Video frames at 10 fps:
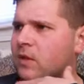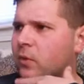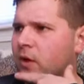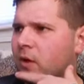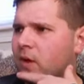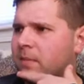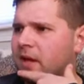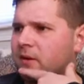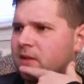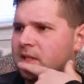where
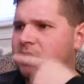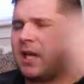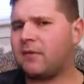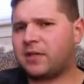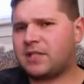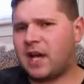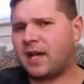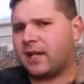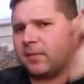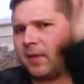apparently every
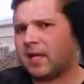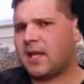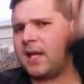time